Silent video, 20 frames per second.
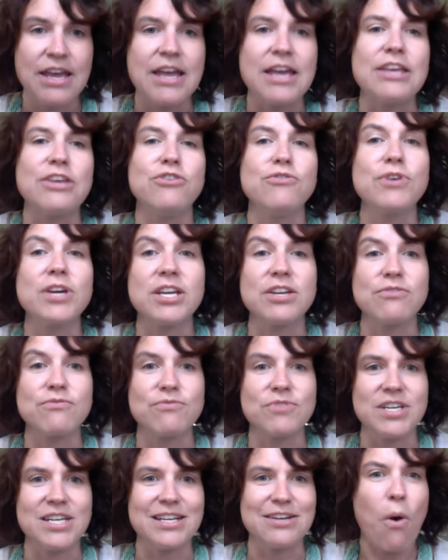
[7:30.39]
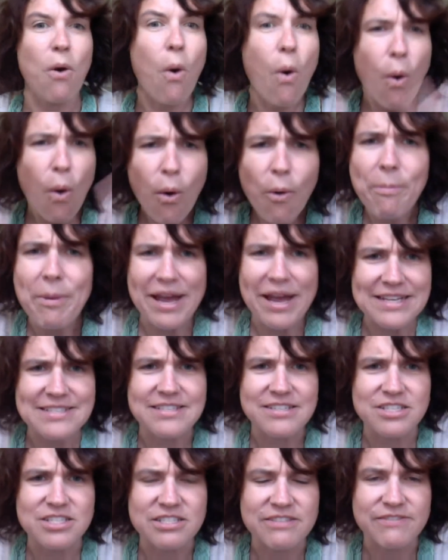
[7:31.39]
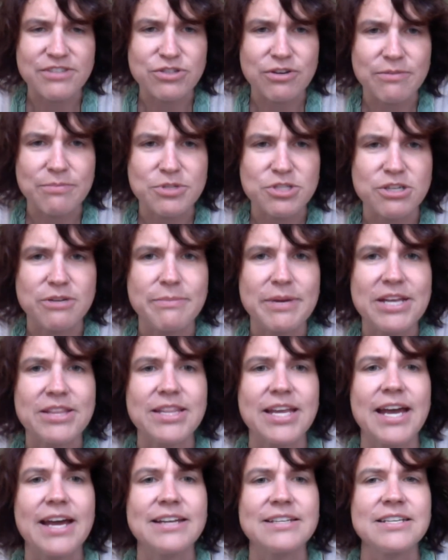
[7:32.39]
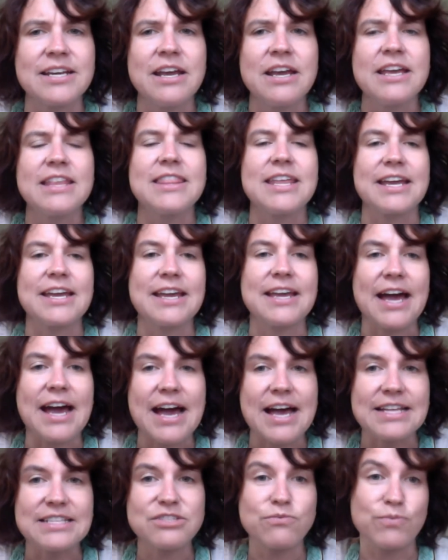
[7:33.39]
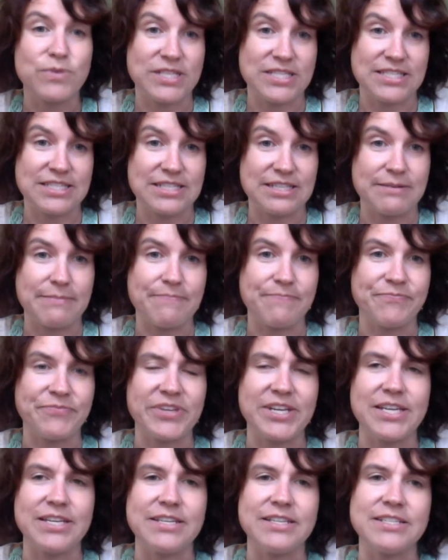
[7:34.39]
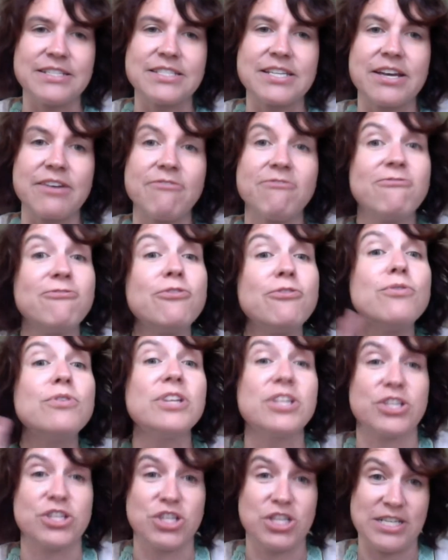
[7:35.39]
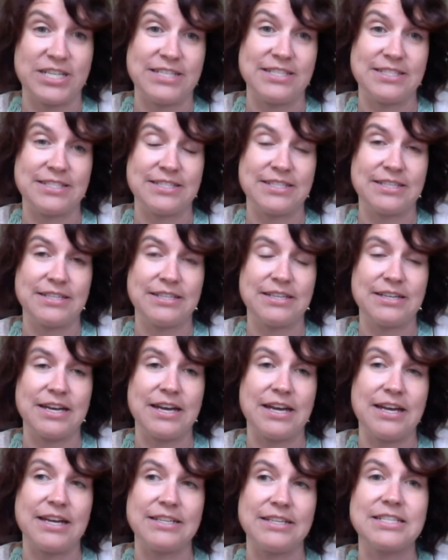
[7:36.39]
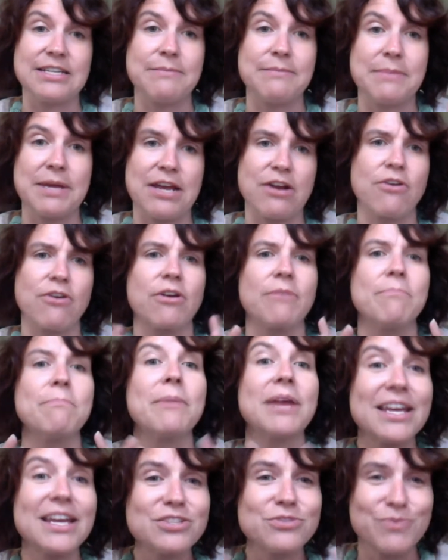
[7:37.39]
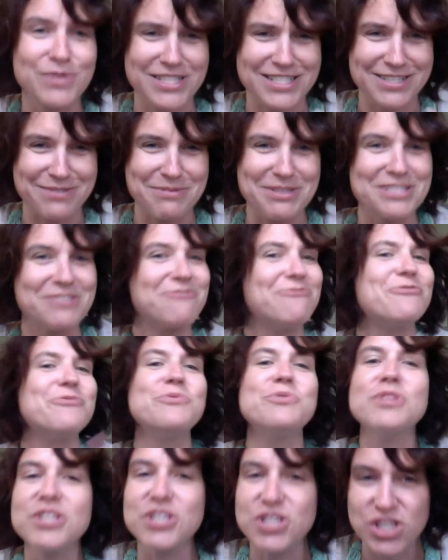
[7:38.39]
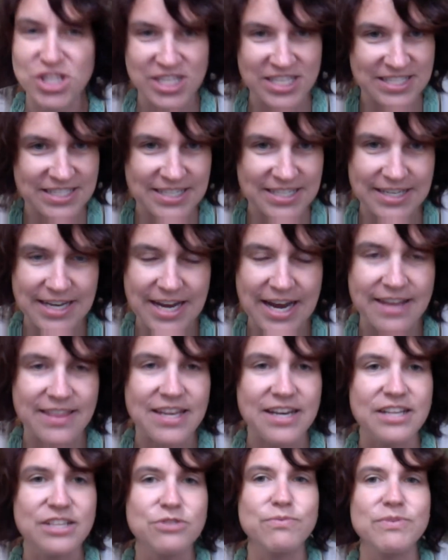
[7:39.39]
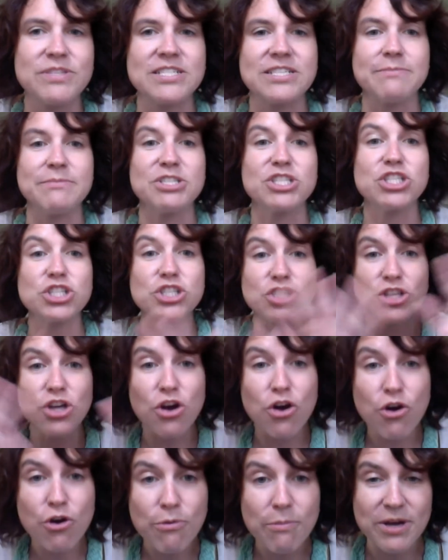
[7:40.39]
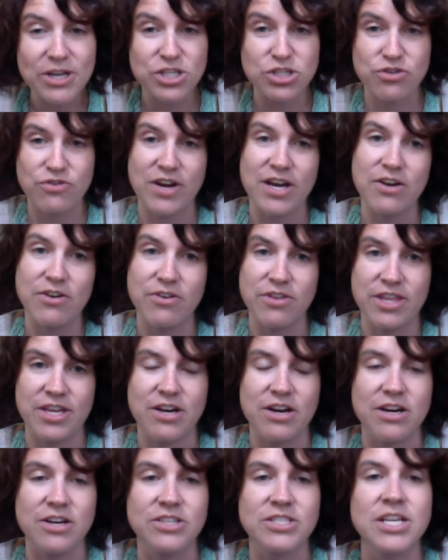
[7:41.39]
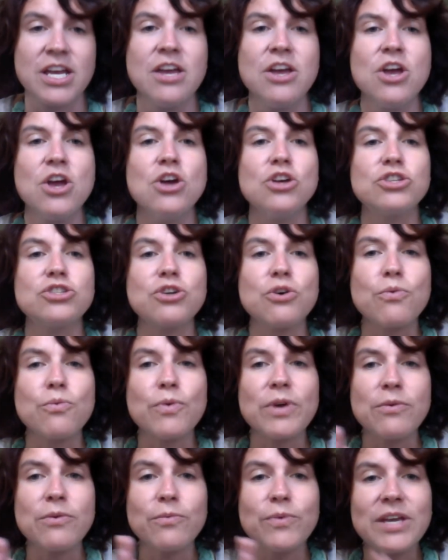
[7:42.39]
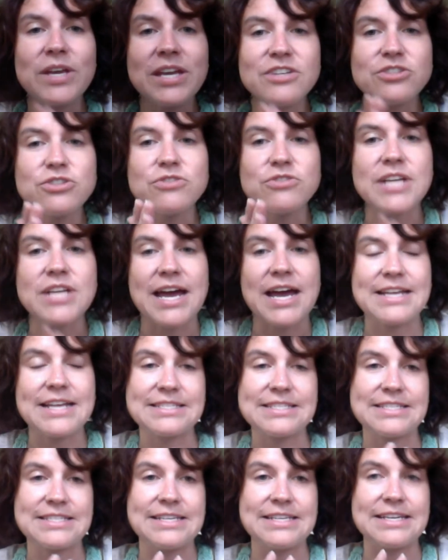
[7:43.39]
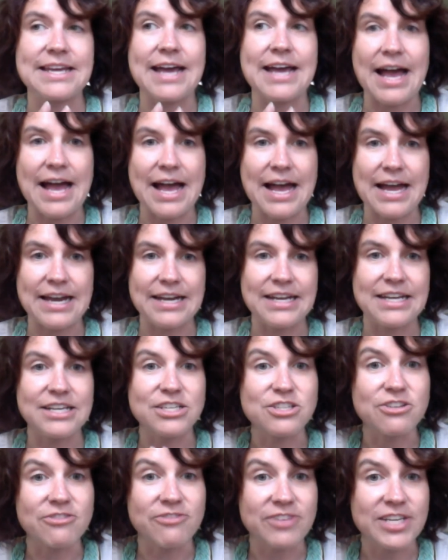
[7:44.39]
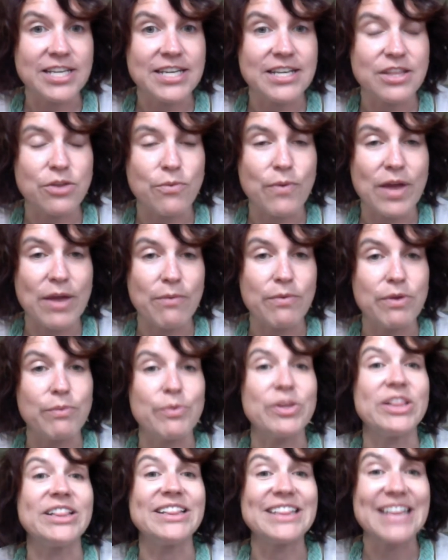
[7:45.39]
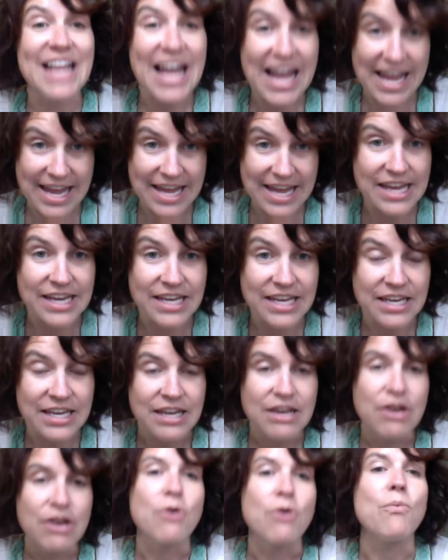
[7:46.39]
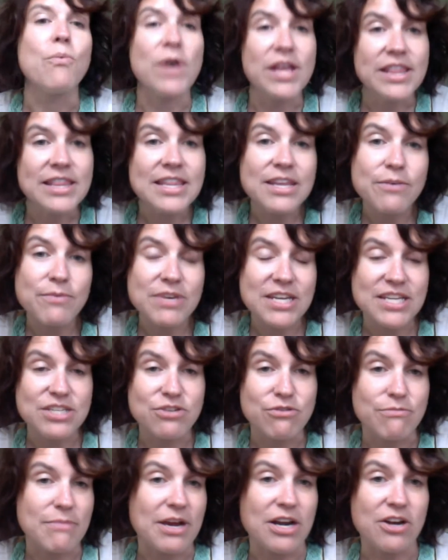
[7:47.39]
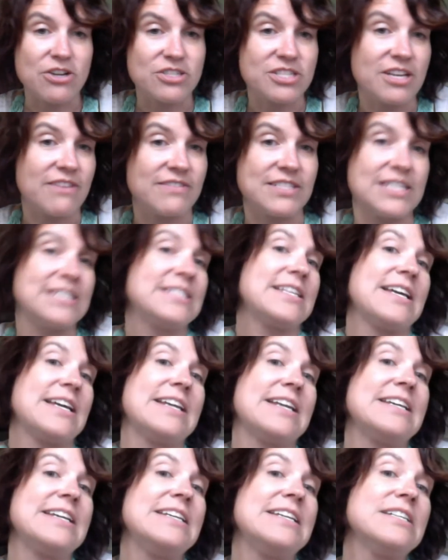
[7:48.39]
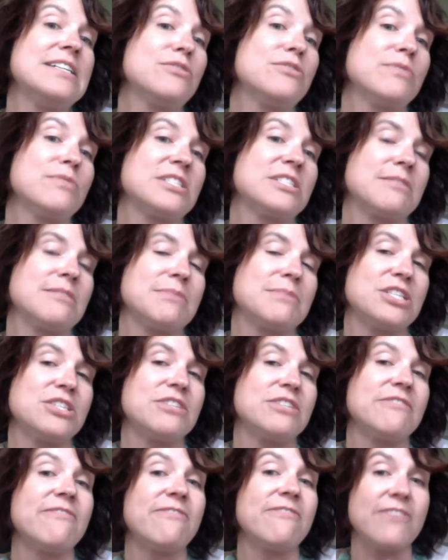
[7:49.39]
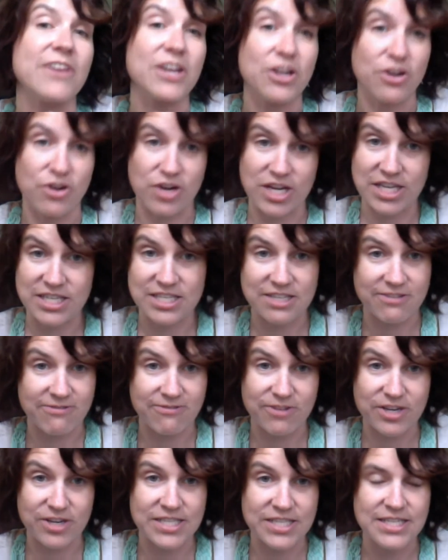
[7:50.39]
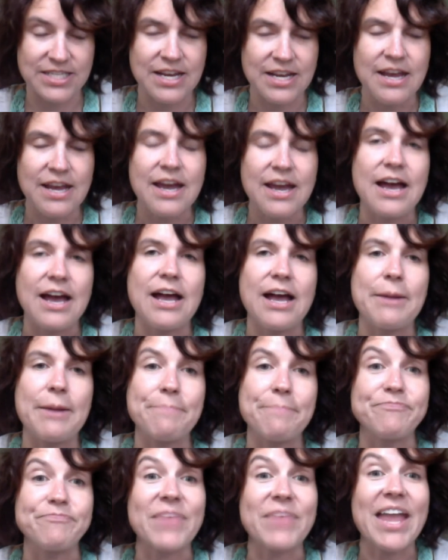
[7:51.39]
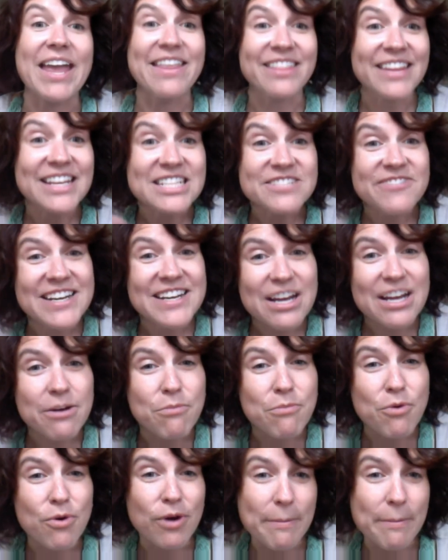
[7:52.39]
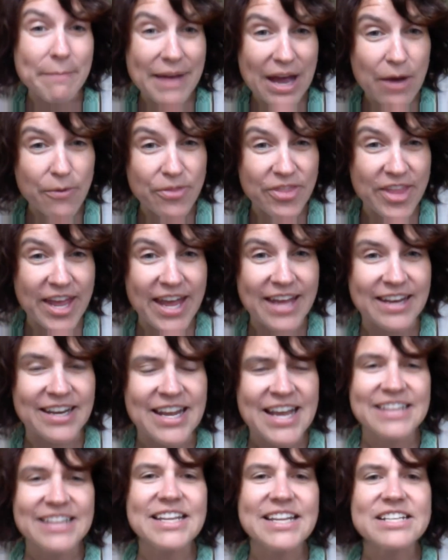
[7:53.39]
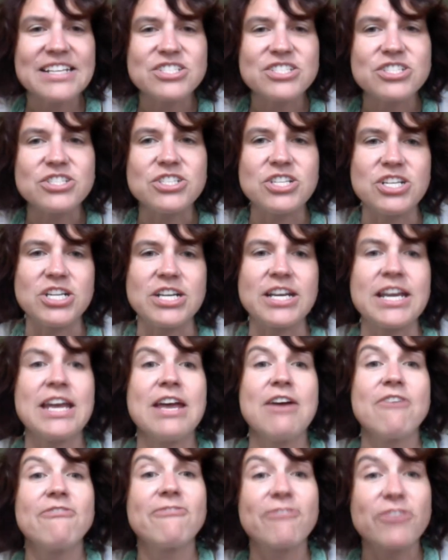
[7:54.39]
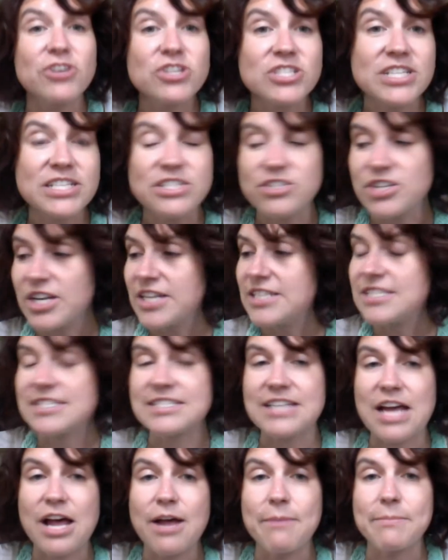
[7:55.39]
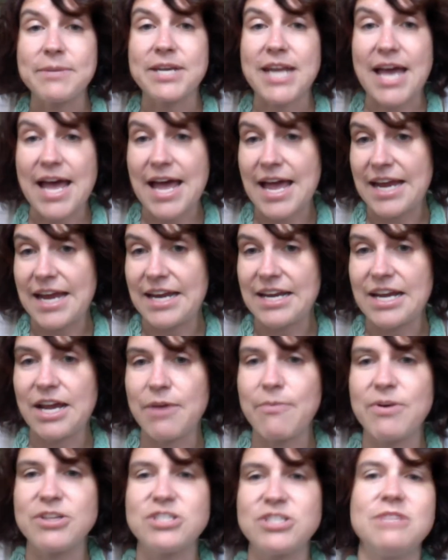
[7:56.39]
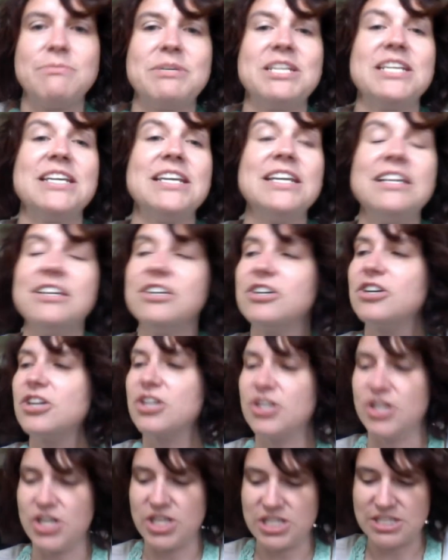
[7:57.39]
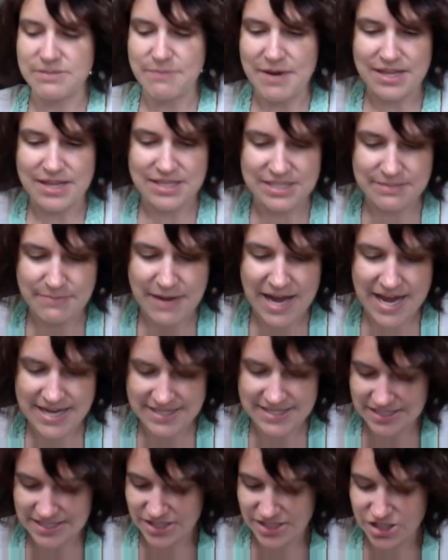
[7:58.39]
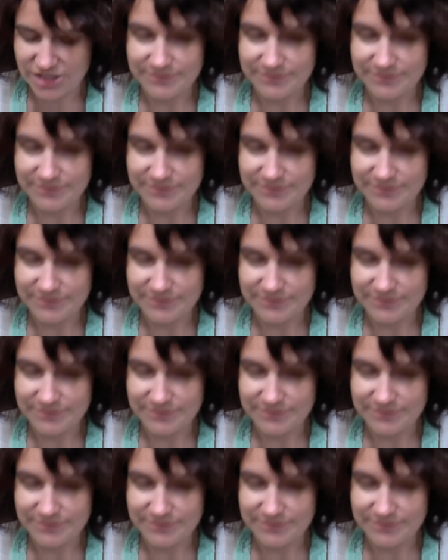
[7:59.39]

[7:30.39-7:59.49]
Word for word: You can read whole passages of scripture about that, that God's wisdom is foolishness uh, to man, or man's wisdom is foolishness to God, that his wisdom is so much greater than ours. So when we do not see God intervene in the way we would like, one thing we need to remind ourselves is that his wisdom is very different. Um, and let's find out more about that. Let's look. First, let's look at Psalm nine. I want you to be encouraged by this passage.